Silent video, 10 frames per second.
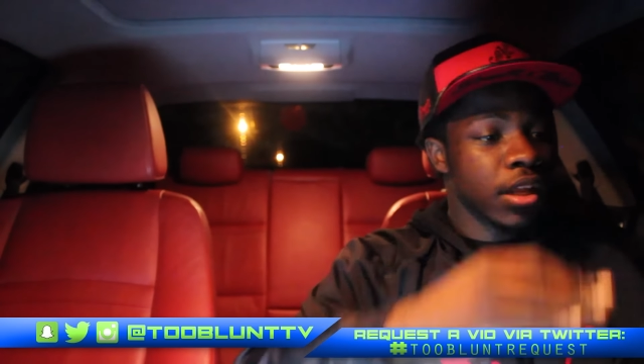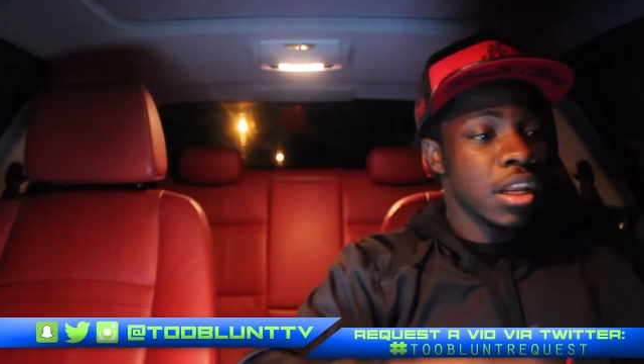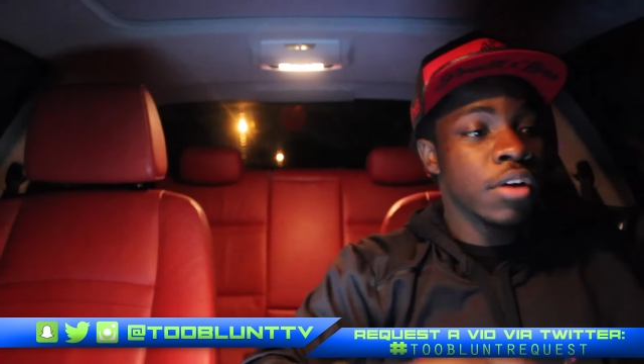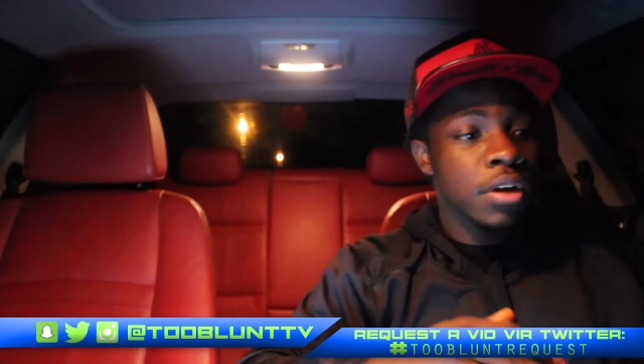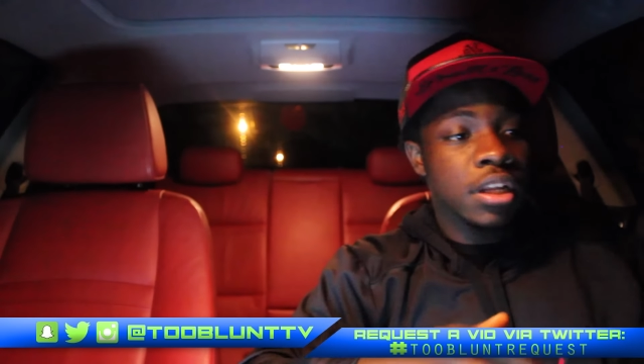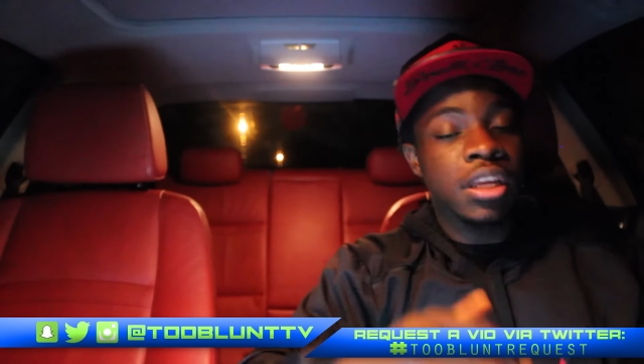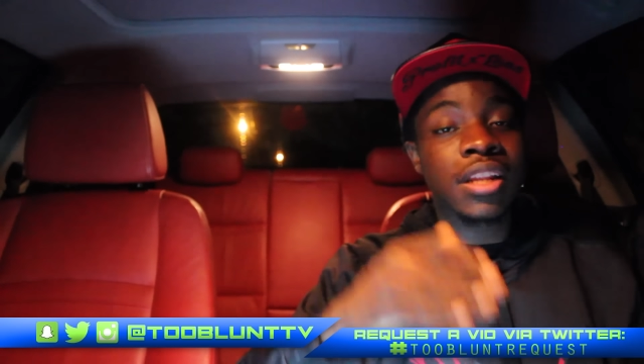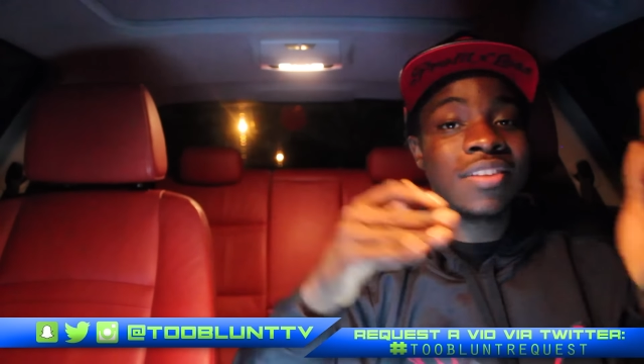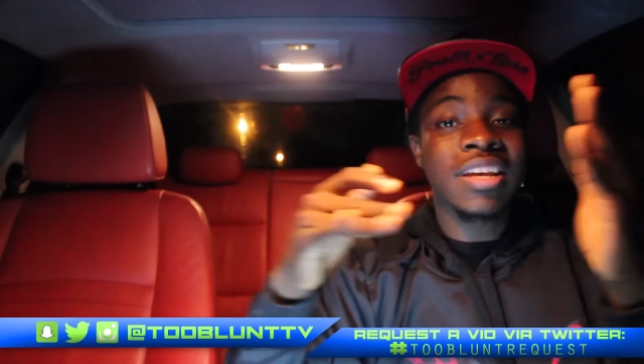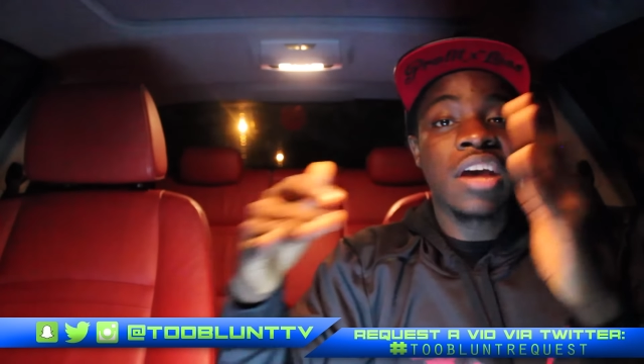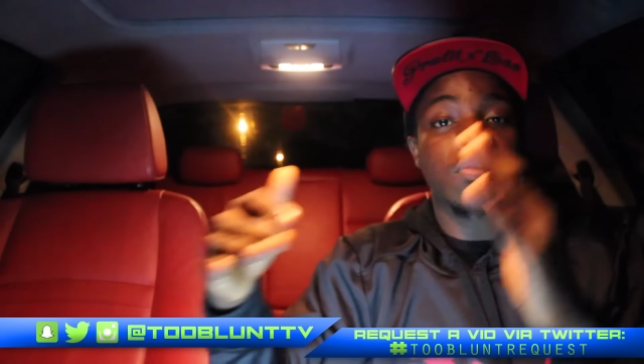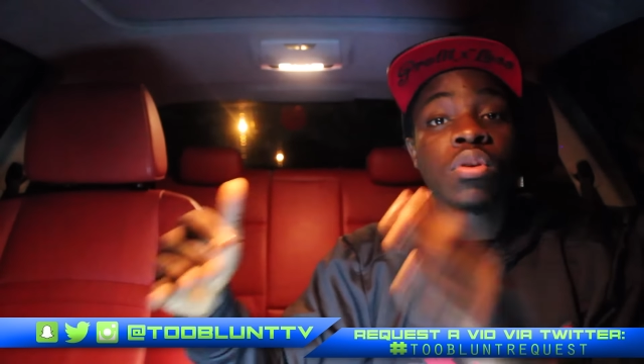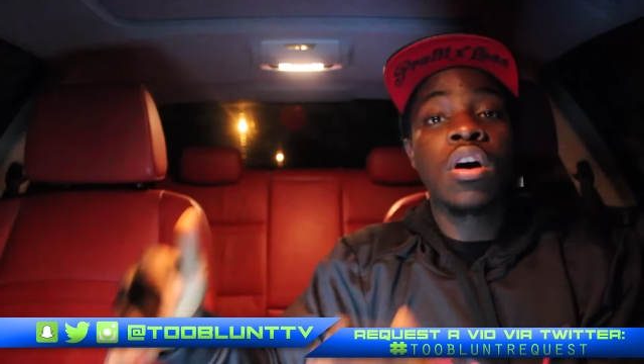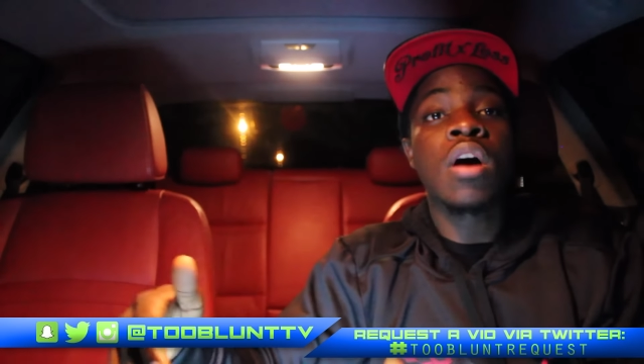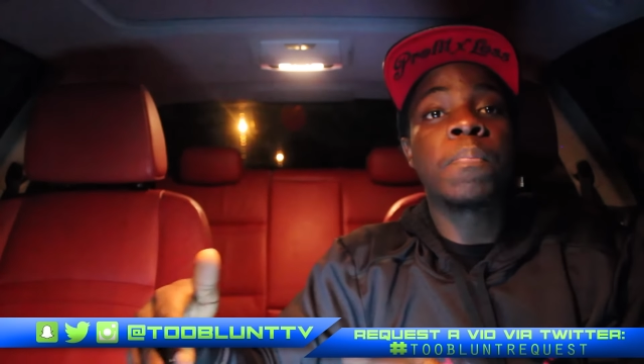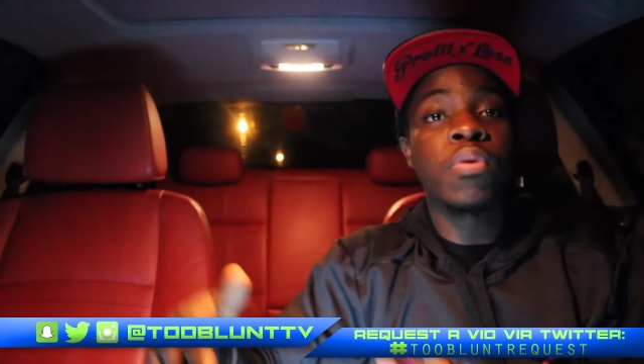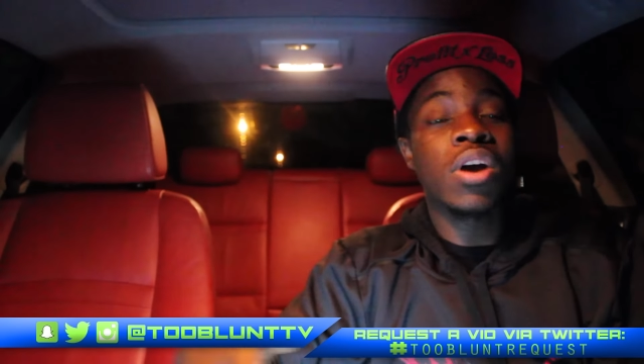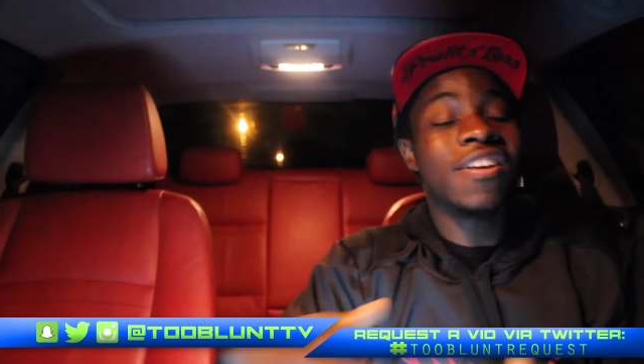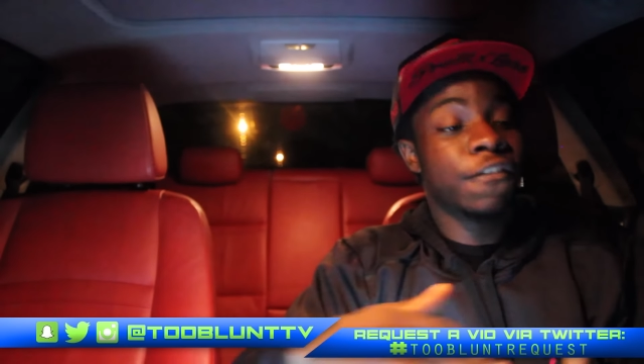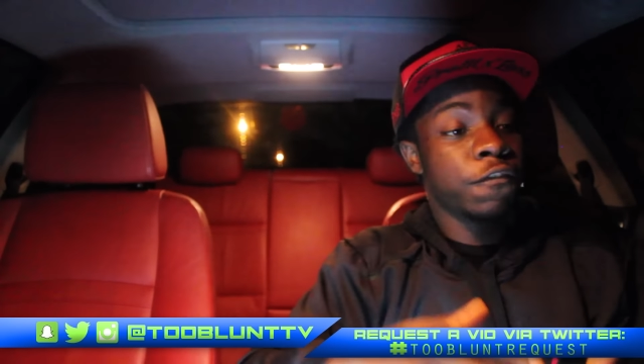Lyrically, these guys were on
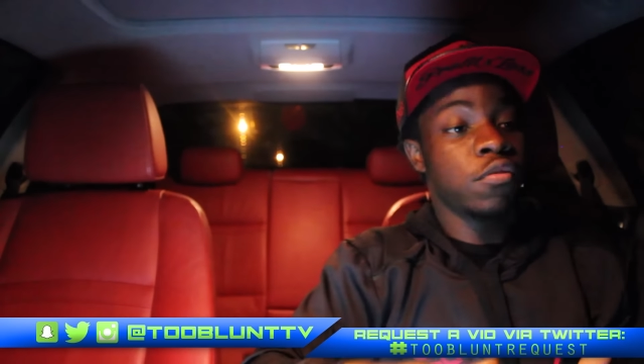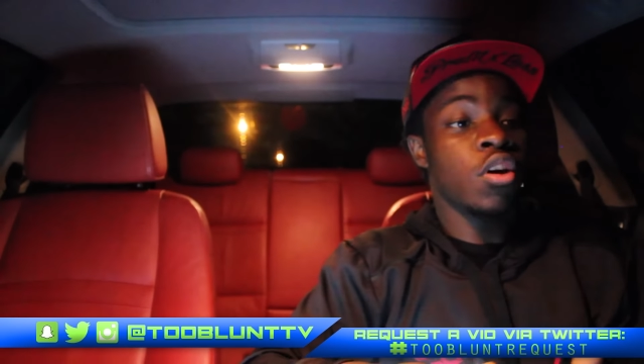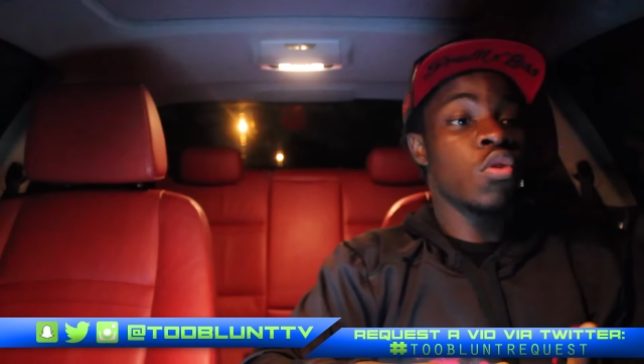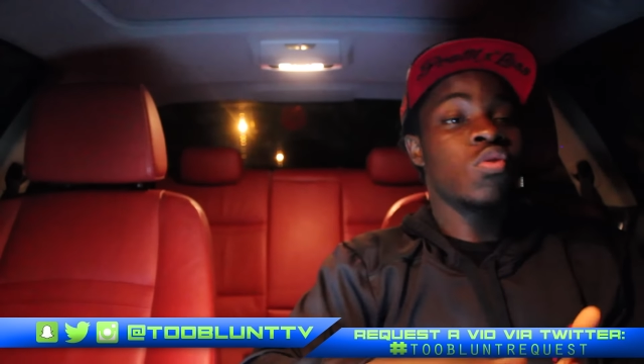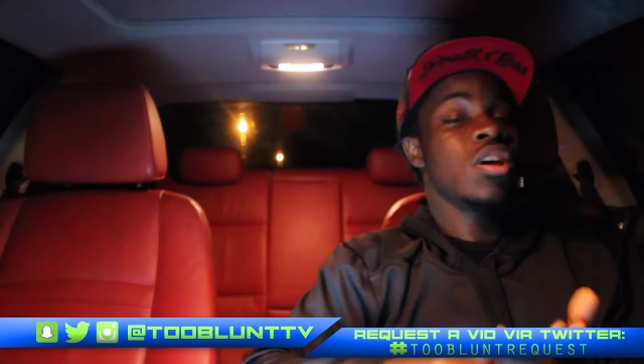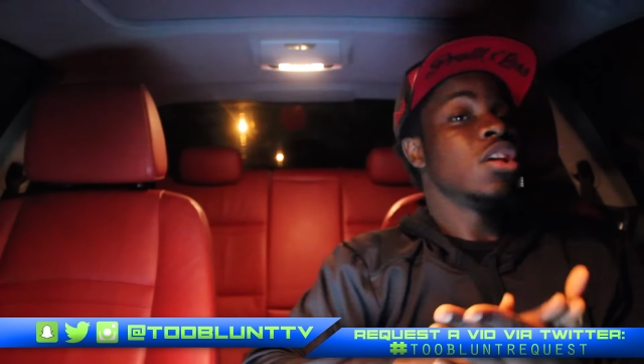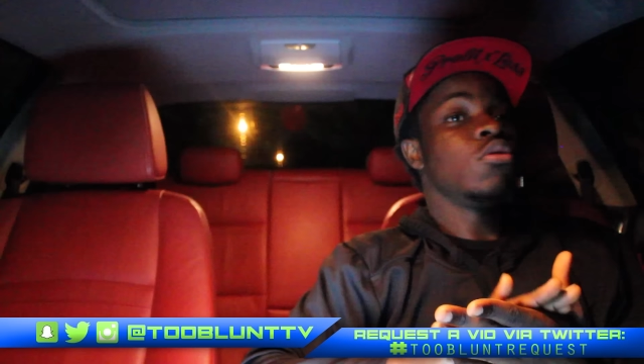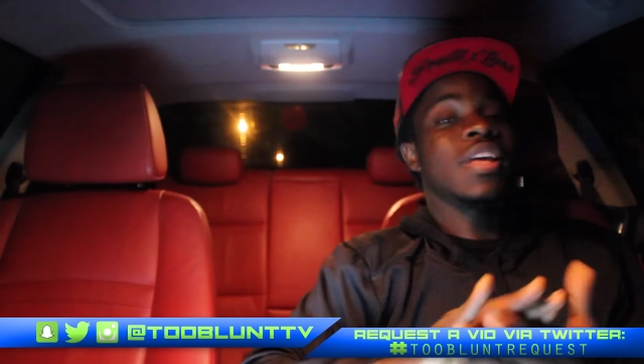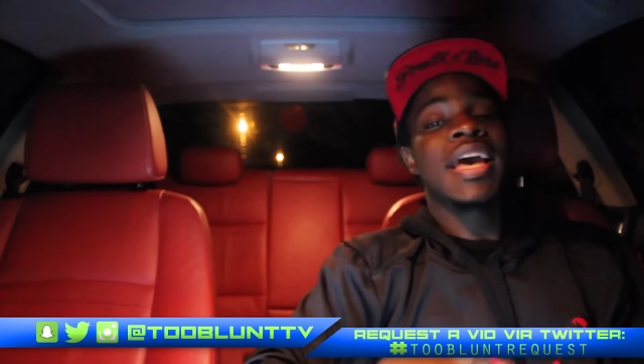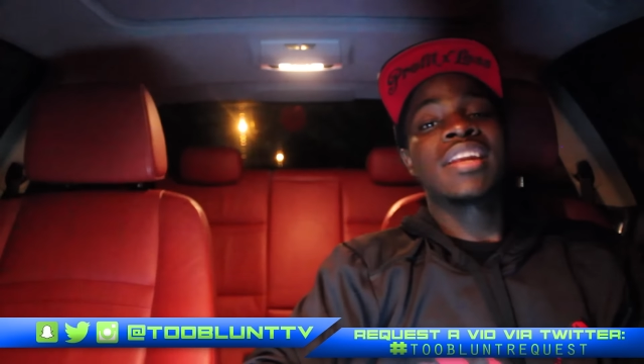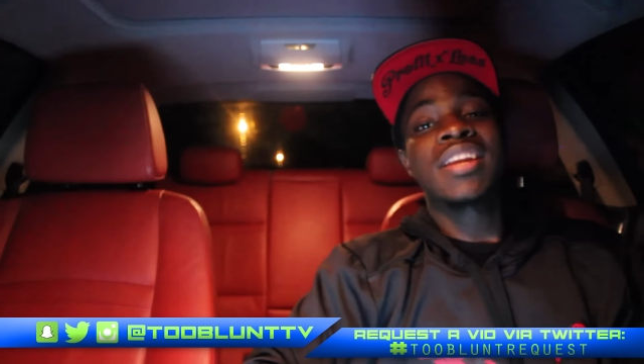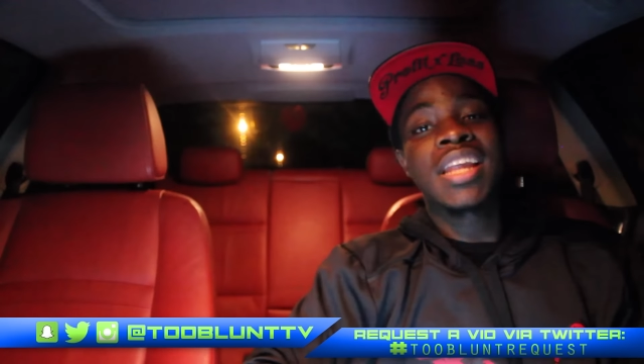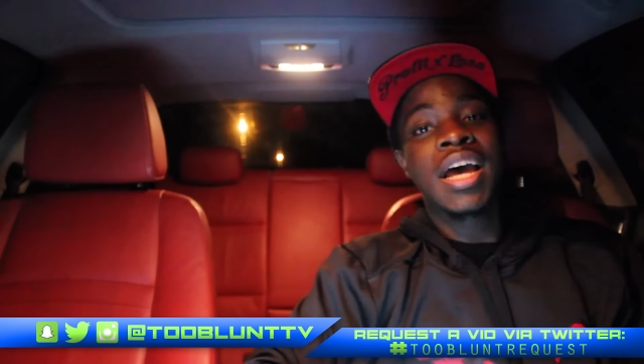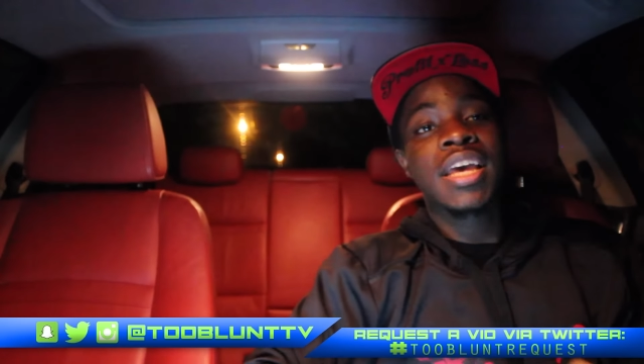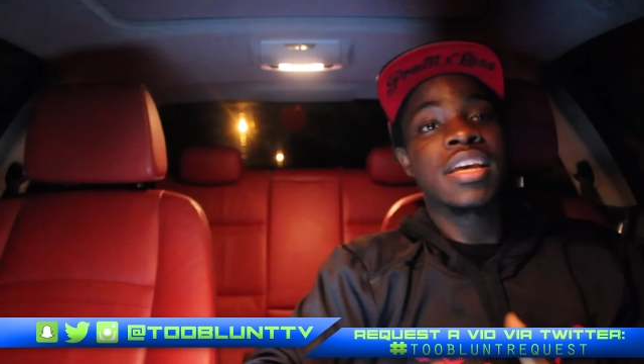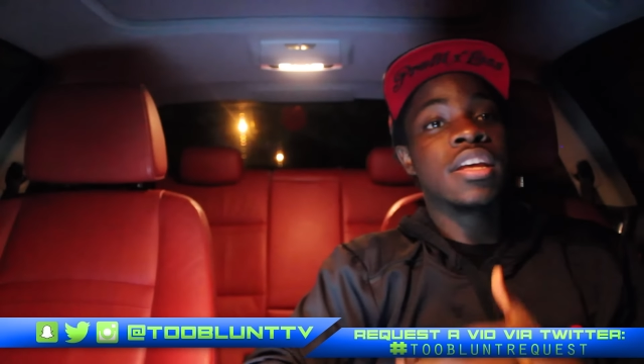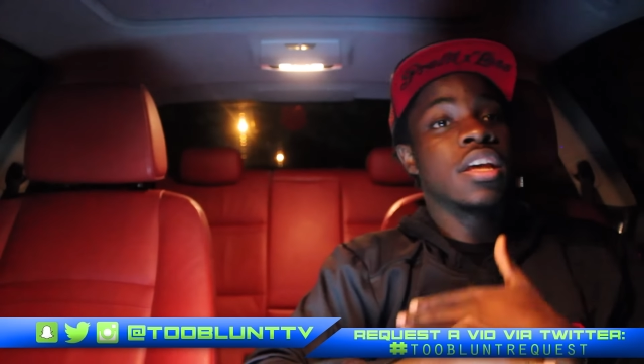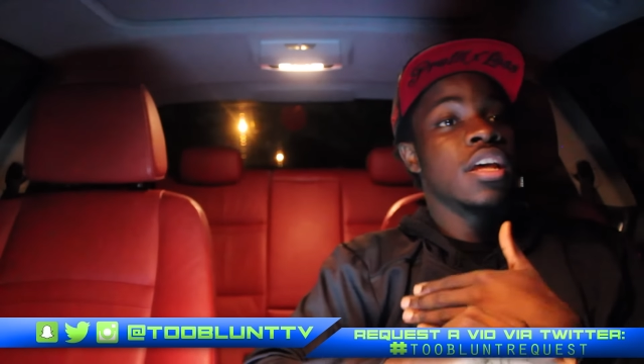point. Flow, you can't deny it.